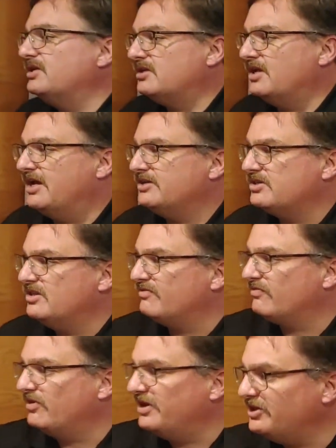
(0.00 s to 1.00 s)
is as in the
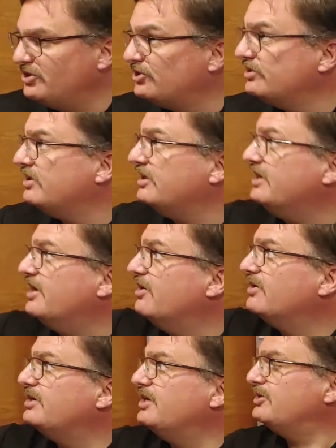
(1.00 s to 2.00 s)
fridge, and the
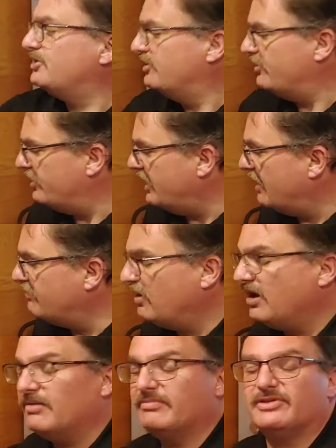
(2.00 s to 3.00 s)
air conditioner and that
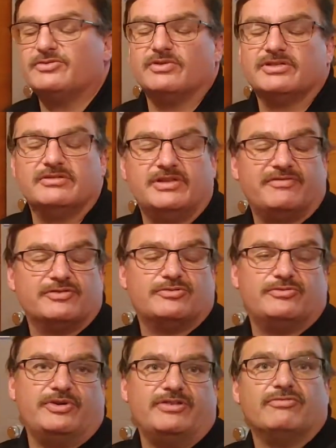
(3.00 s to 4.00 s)
pump is what's the difference
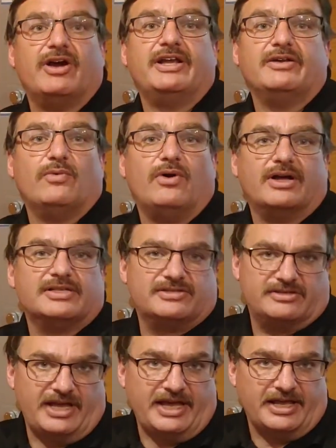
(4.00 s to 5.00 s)
between running
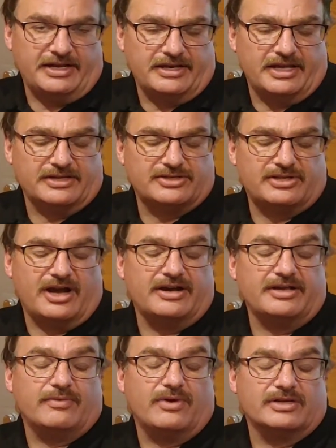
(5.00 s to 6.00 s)
watts and
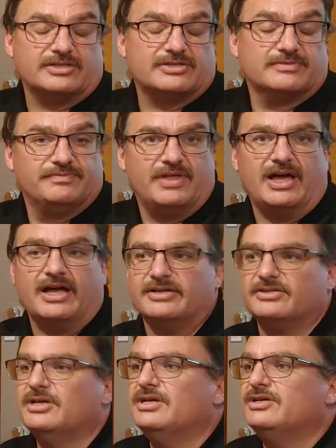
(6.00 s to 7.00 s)
starting watts.
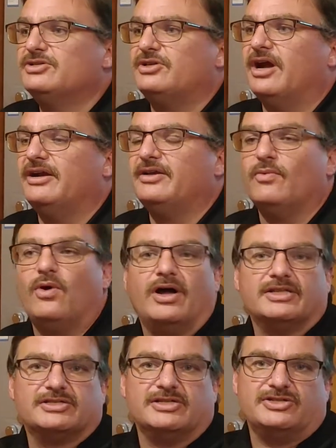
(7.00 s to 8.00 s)
Starting
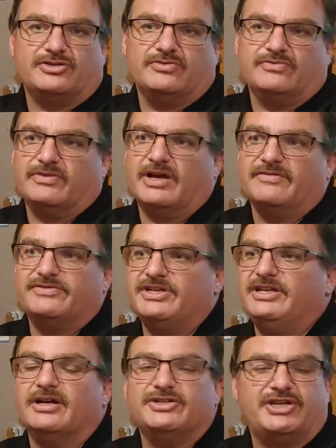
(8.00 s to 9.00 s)
watts, as you've
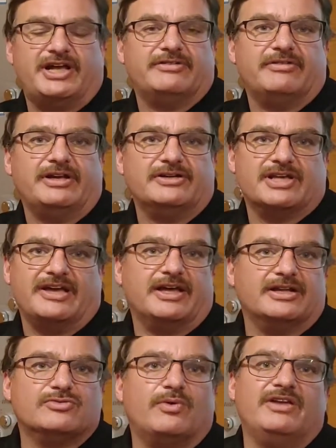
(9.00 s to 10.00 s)
seen on generators, I
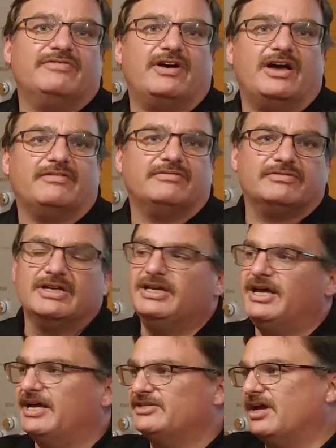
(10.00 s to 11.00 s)
got a 25.
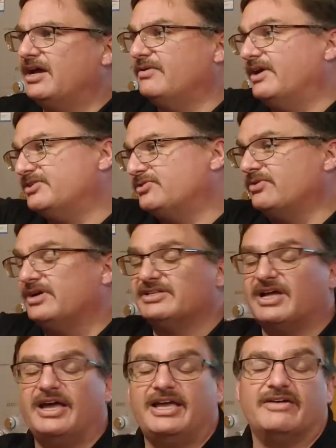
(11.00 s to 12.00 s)

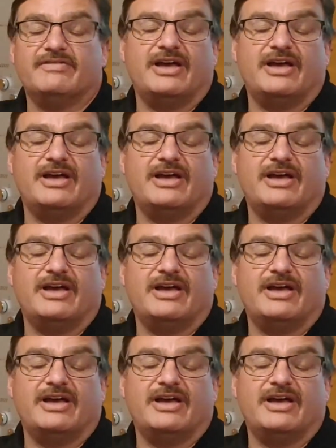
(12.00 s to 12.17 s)
I have